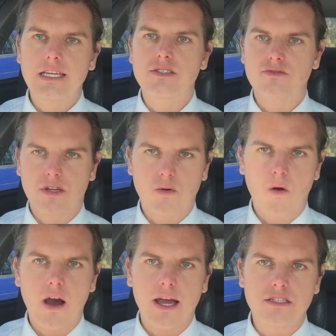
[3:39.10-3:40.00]
is
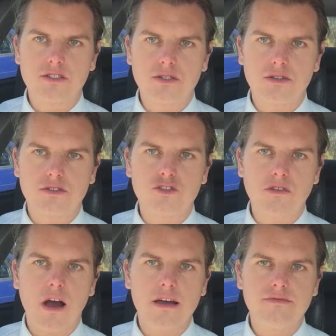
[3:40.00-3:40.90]
required to
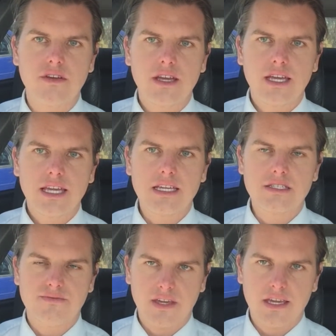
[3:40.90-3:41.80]
drive
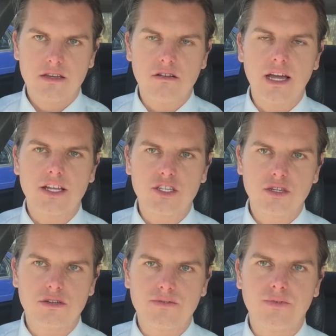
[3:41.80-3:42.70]
his vehicle and
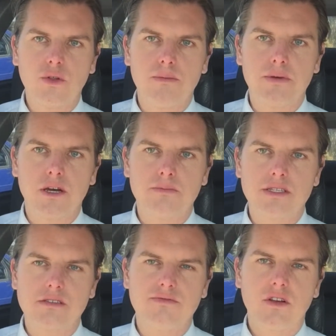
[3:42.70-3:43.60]
ute for the
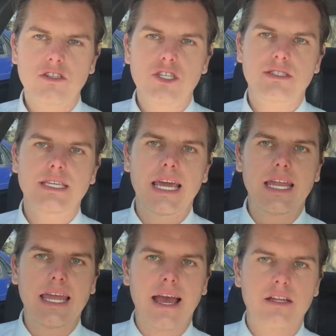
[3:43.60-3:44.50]
purpose of not just
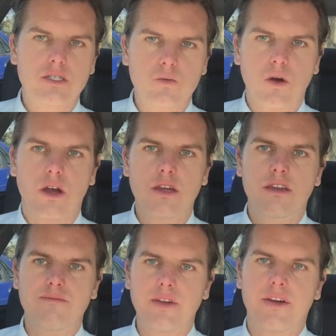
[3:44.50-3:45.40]
getting out to
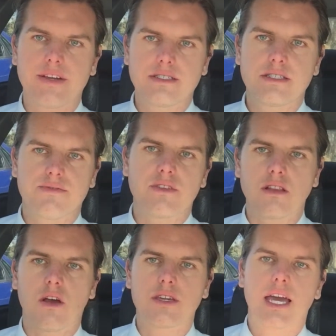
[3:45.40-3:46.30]
work at various
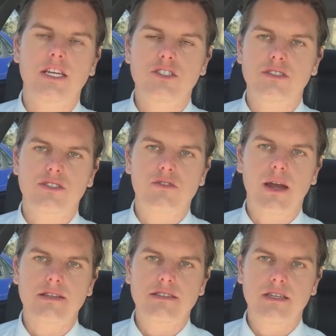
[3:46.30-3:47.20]
different locations
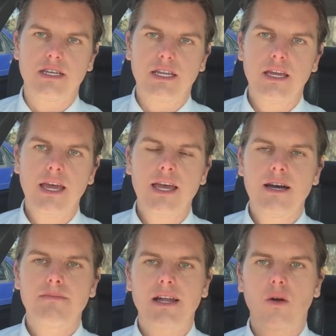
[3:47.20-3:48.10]
throughout Sydney,
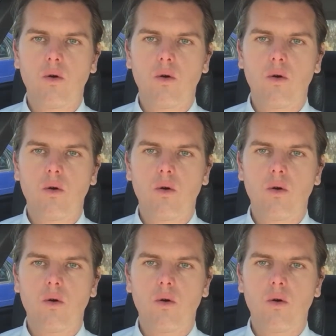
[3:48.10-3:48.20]
but